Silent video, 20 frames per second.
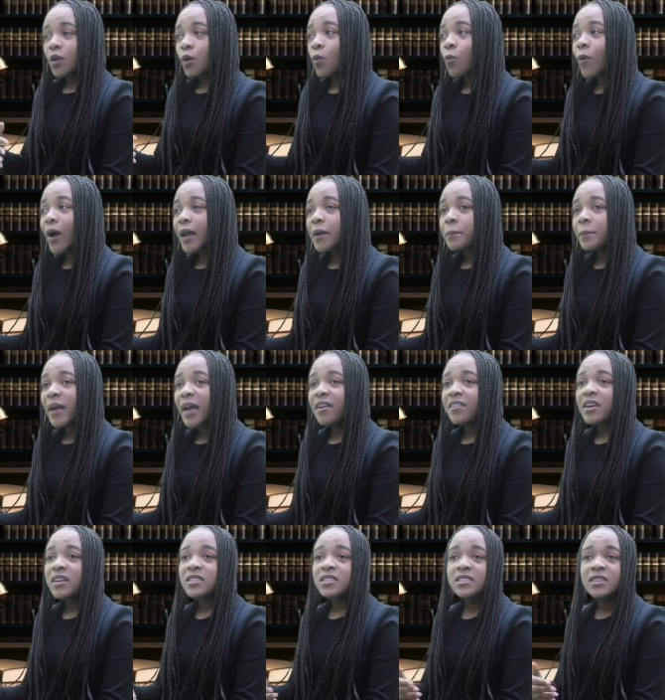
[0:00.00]
One
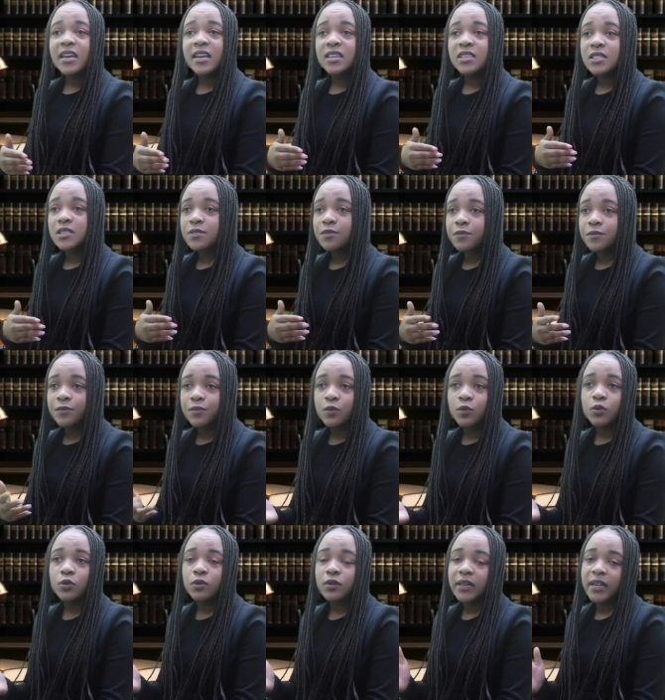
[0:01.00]
parent takes
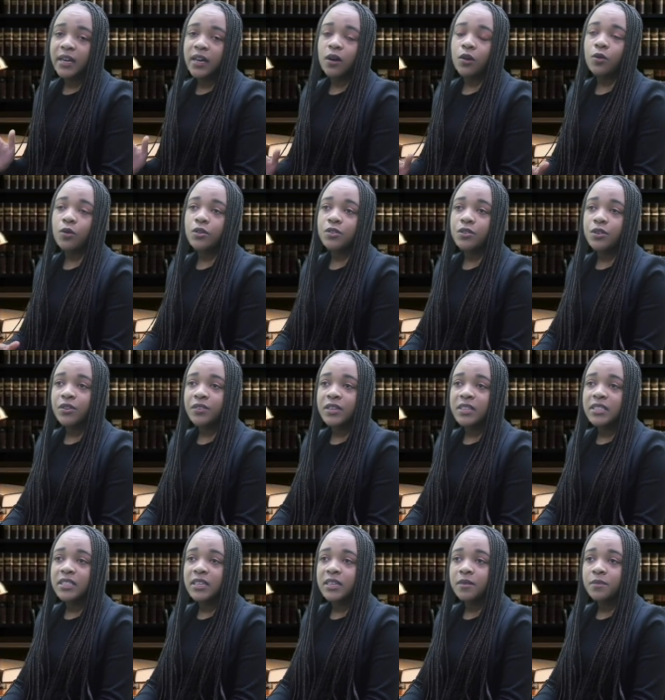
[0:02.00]
full legal
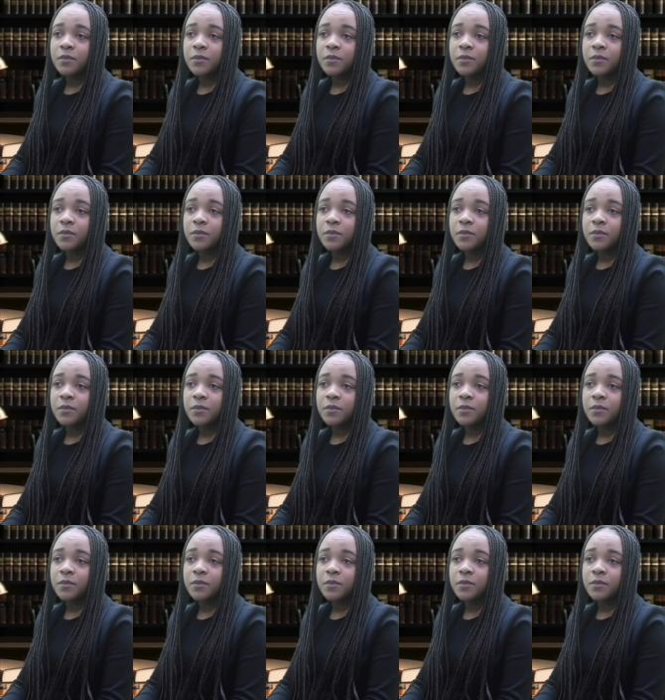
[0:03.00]
authority,